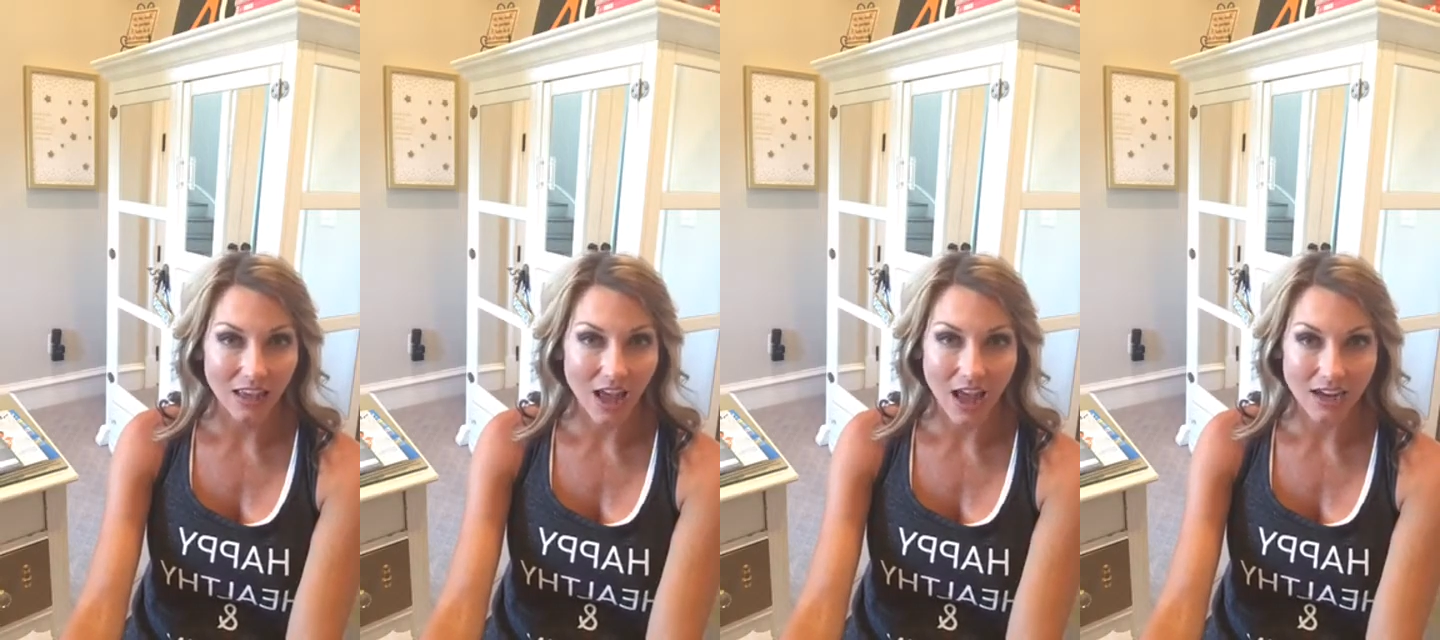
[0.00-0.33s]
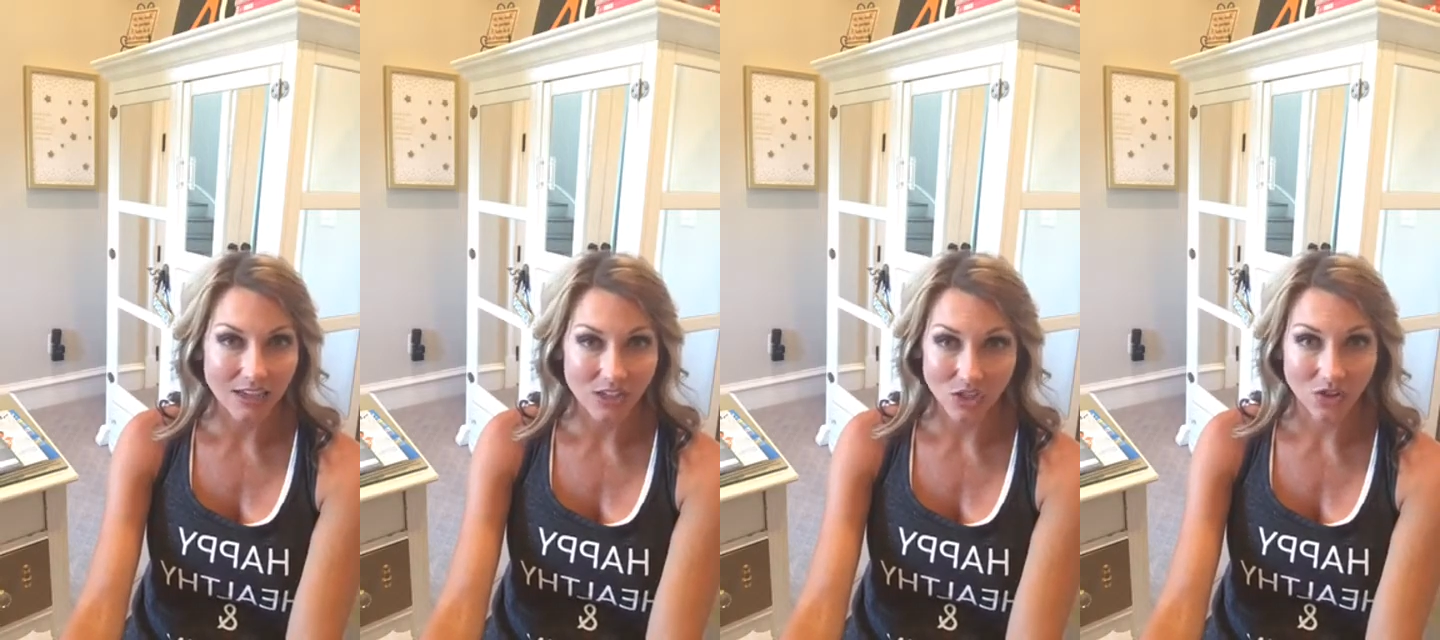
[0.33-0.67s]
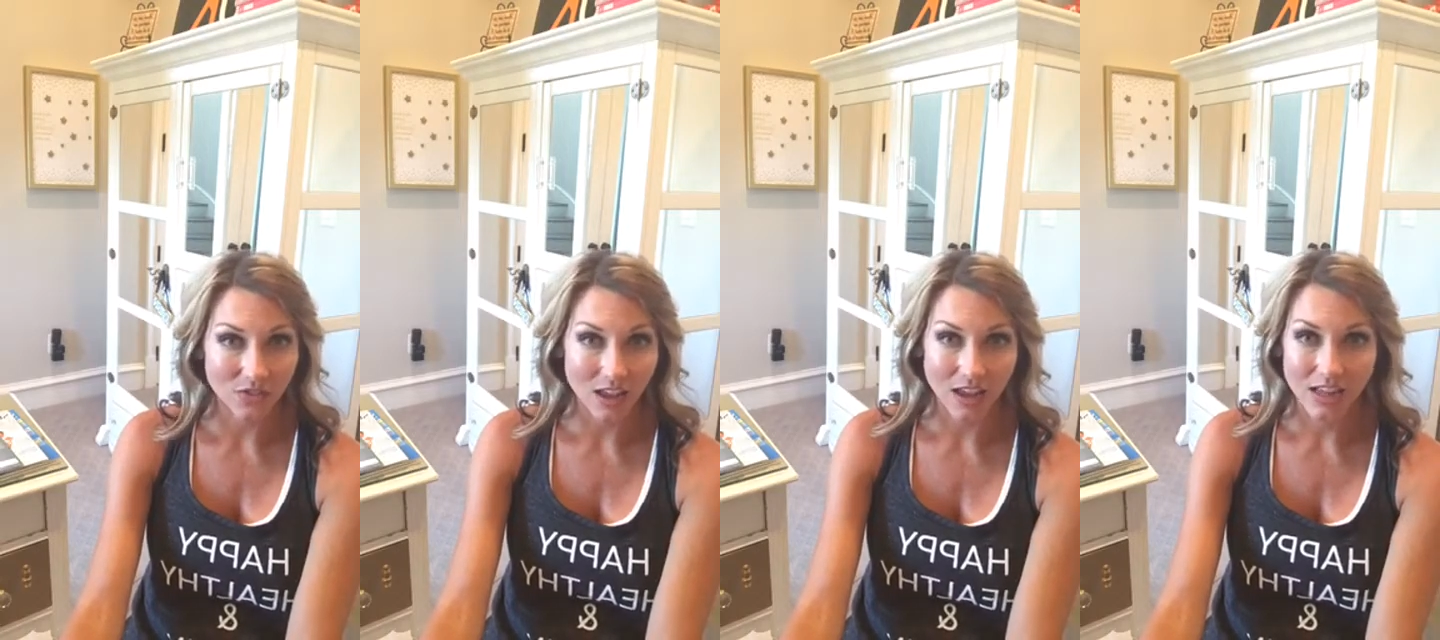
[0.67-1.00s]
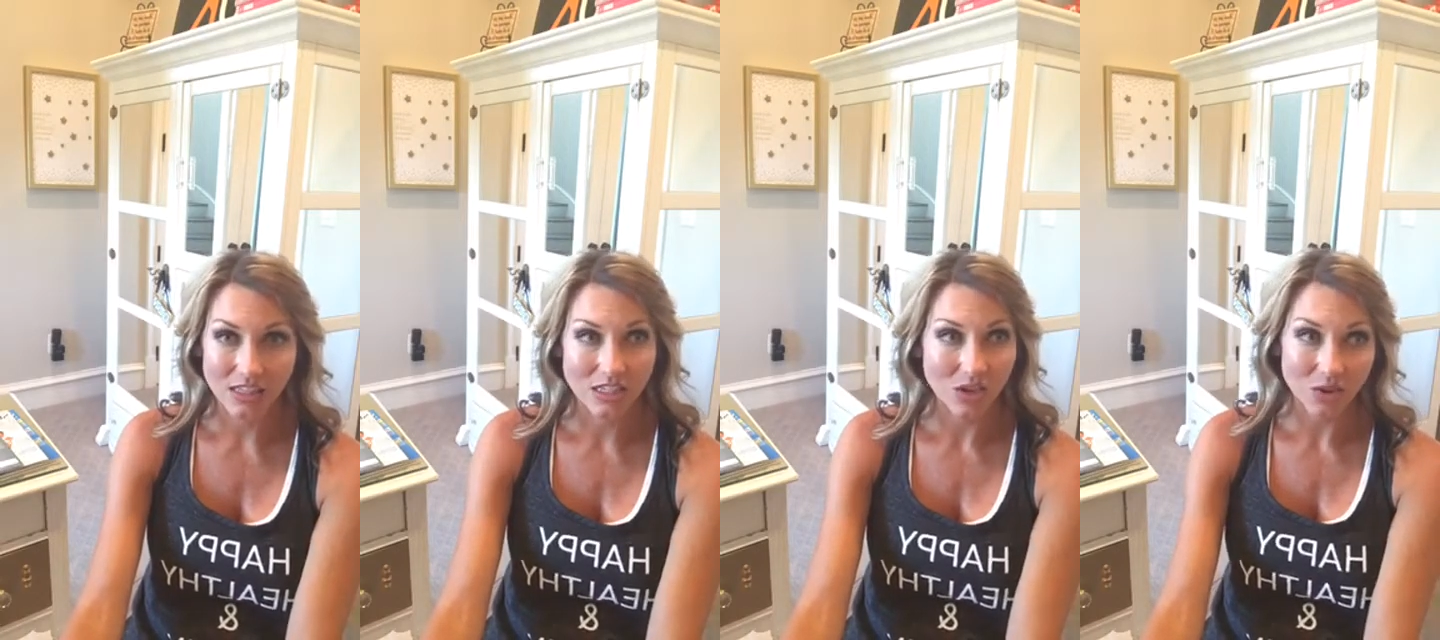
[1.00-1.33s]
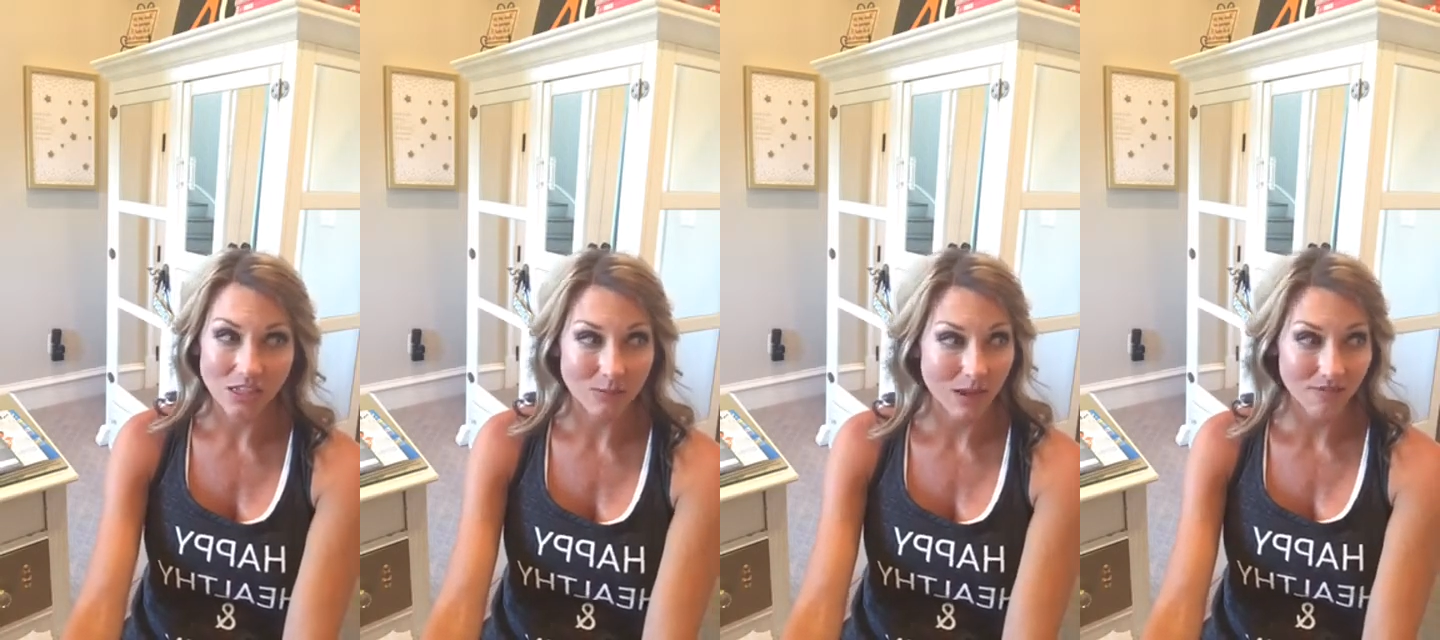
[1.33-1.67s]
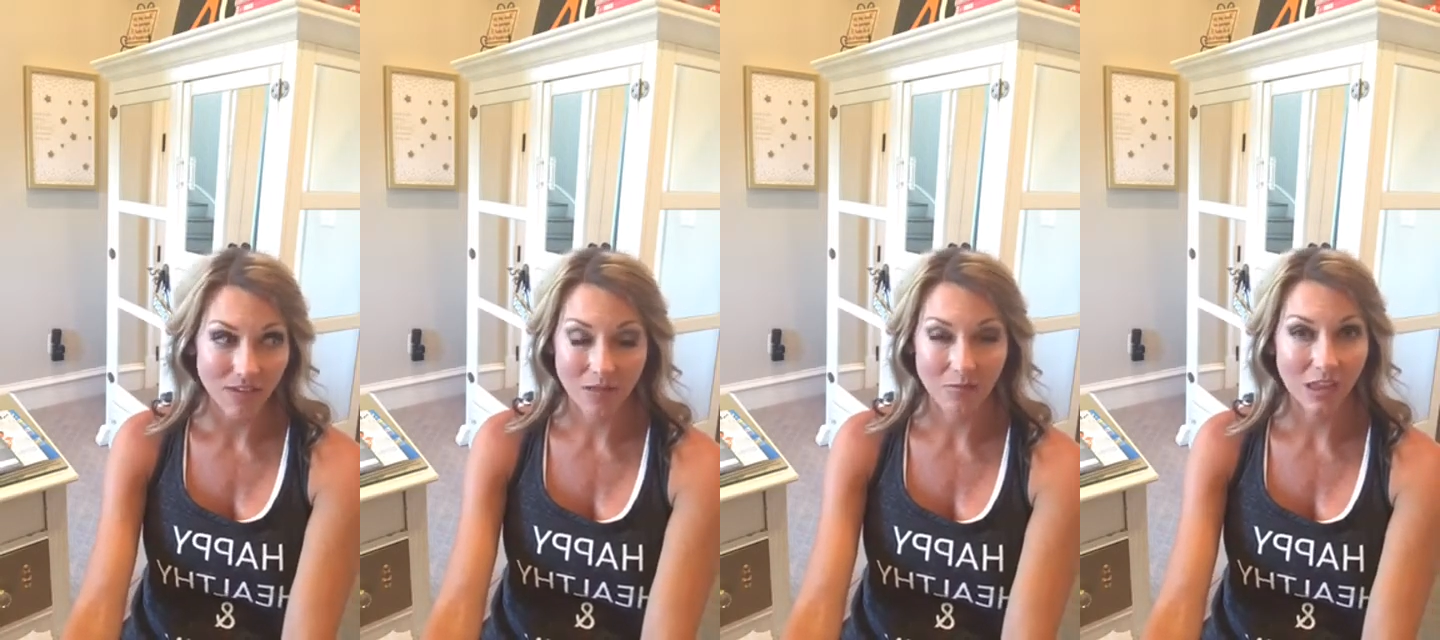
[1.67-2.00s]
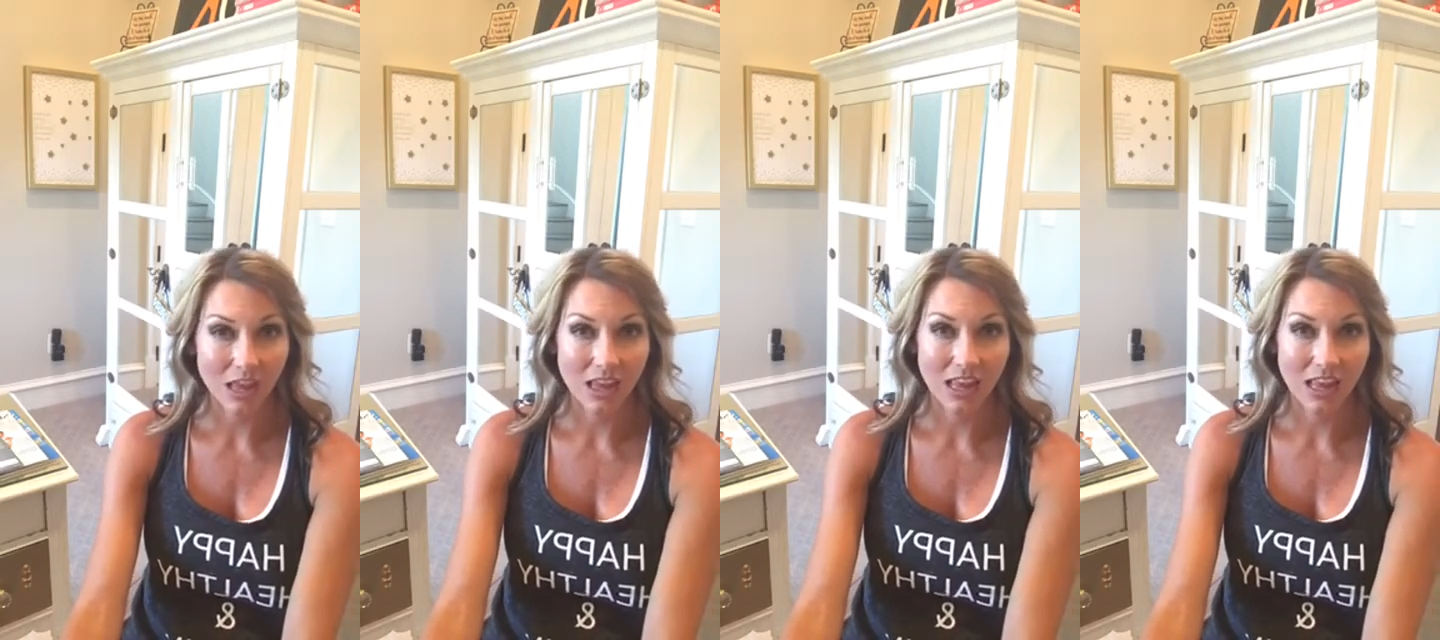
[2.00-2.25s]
I deserve it, and so does my family.